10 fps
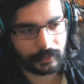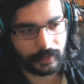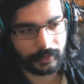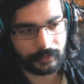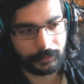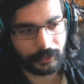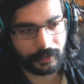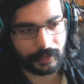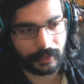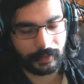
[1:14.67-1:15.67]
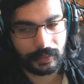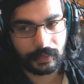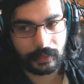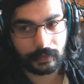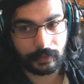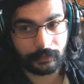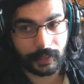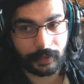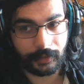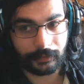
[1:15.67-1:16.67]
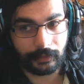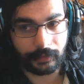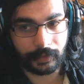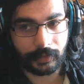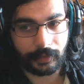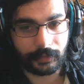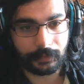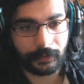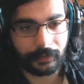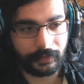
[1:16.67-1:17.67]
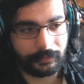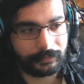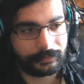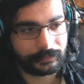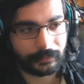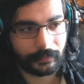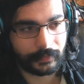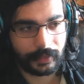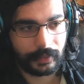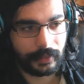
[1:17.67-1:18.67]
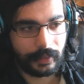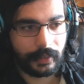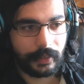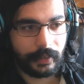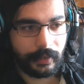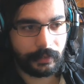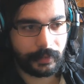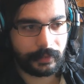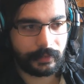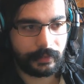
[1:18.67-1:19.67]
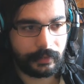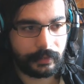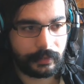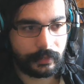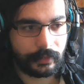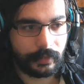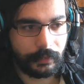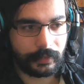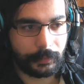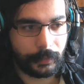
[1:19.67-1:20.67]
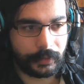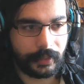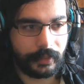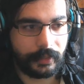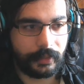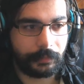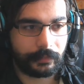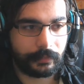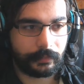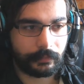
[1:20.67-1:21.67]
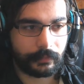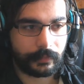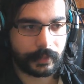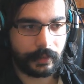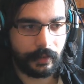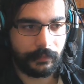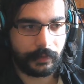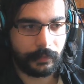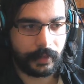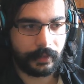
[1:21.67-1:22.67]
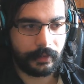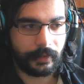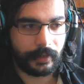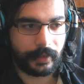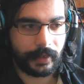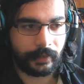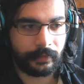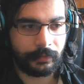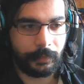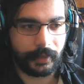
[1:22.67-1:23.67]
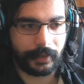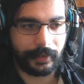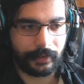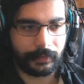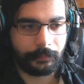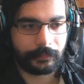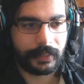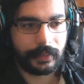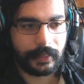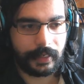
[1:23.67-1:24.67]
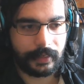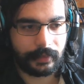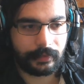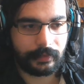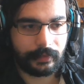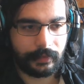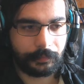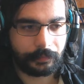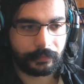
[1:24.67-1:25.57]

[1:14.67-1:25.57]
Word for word: Gigantomachia. Sound like a Gear 3 technique for some reason. He once, he once supported uh, for One uh, has his bodyguard, and thus uh,